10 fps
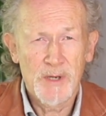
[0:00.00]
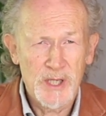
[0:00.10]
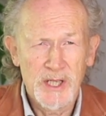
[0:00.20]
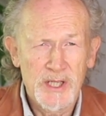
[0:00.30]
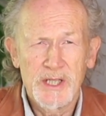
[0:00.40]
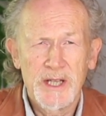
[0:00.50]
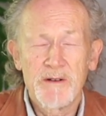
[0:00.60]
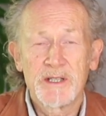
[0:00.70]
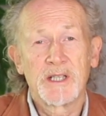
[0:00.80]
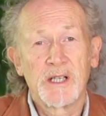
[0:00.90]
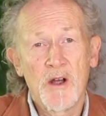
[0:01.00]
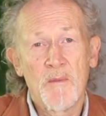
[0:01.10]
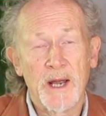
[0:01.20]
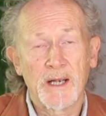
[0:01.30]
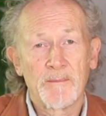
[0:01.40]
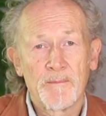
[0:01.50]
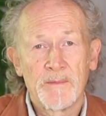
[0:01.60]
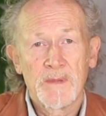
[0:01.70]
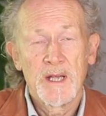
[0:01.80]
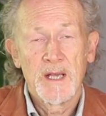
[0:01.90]
energy there is in the lower back.
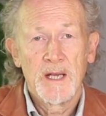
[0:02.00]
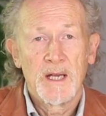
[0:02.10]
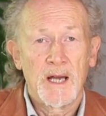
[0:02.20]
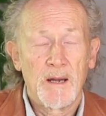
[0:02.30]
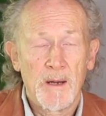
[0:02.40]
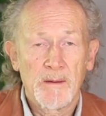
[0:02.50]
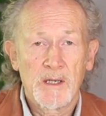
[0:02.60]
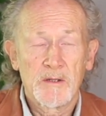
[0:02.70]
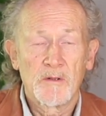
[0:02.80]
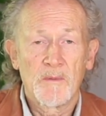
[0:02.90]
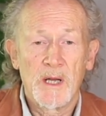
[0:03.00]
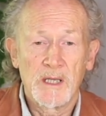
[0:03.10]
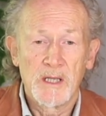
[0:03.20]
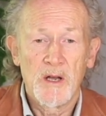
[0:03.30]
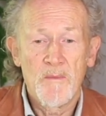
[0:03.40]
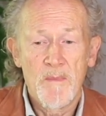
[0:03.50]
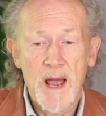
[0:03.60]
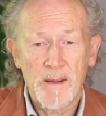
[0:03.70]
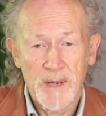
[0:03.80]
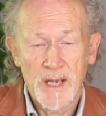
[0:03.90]
I'm going to talk about low
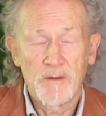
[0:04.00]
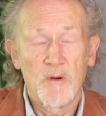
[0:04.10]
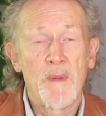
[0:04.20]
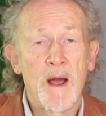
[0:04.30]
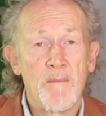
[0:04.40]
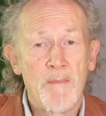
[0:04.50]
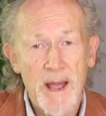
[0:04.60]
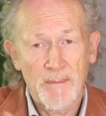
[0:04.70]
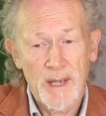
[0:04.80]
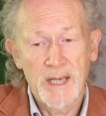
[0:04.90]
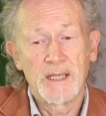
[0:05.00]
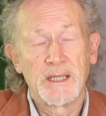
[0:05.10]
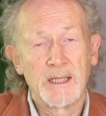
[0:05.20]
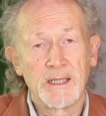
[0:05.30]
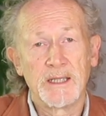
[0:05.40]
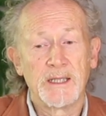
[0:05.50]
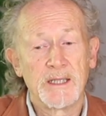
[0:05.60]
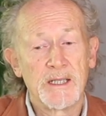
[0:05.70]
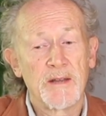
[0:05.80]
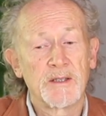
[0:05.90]
back pain or about back pain in
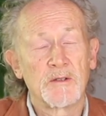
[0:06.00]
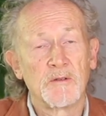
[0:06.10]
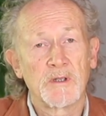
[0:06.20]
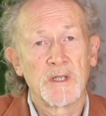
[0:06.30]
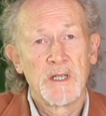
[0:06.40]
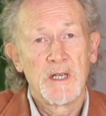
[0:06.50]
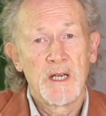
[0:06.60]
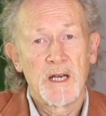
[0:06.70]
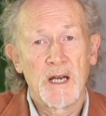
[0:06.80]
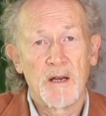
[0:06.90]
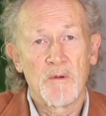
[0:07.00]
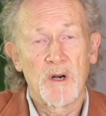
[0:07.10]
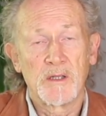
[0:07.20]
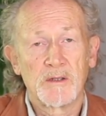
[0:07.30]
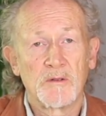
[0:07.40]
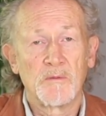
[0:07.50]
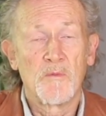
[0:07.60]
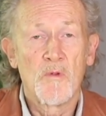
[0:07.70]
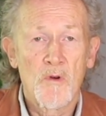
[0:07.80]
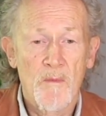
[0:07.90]
another talk, where I'll talk
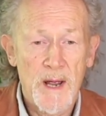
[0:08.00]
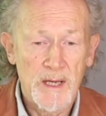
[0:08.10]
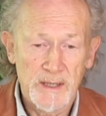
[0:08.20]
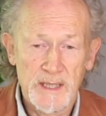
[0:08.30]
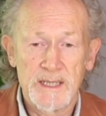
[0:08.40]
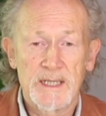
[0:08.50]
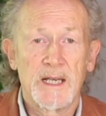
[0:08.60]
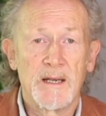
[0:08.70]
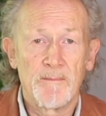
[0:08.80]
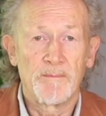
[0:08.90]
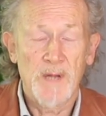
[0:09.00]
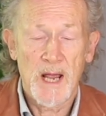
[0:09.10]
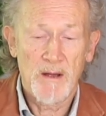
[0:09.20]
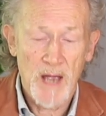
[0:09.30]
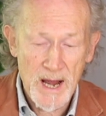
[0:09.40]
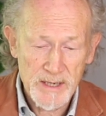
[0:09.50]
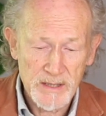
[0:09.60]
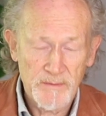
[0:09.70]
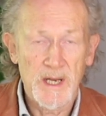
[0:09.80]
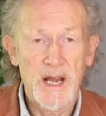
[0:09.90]
more about these, how
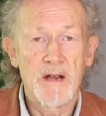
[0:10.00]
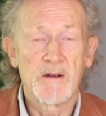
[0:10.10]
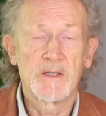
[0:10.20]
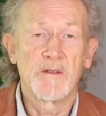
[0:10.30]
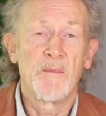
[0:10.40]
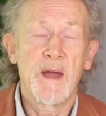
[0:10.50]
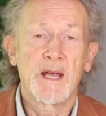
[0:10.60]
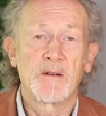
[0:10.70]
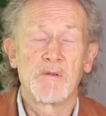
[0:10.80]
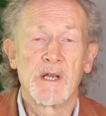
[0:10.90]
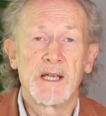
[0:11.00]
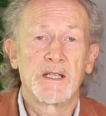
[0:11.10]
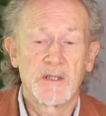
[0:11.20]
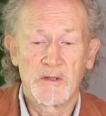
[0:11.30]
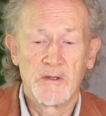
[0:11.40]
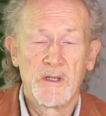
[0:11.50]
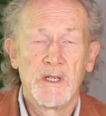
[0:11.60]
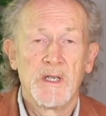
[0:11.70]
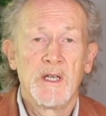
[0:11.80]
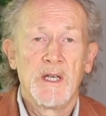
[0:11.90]
different areas of the back relate to
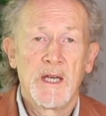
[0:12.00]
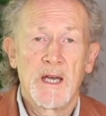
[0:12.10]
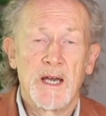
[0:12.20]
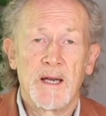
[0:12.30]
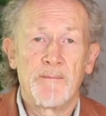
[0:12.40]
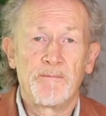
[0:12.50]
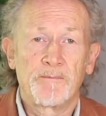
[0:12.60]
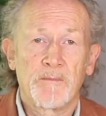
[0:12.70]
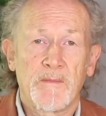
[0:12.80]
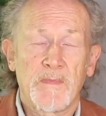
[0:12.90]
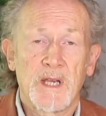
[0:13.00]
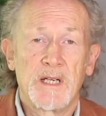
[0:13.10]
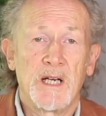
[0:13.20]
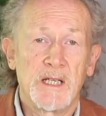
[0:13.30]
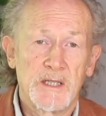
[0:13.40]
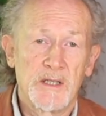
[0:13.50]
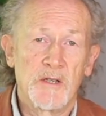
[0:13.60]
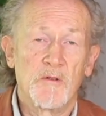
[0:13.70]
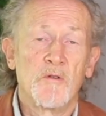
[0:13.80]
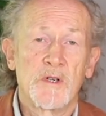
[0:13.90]
the
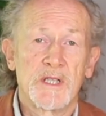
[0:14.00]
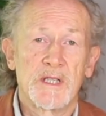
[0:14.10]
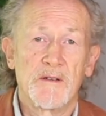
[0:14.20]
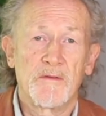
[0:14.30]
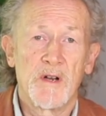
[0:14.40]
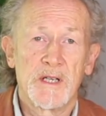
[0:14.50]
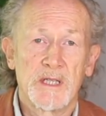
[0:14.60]
organs in the front.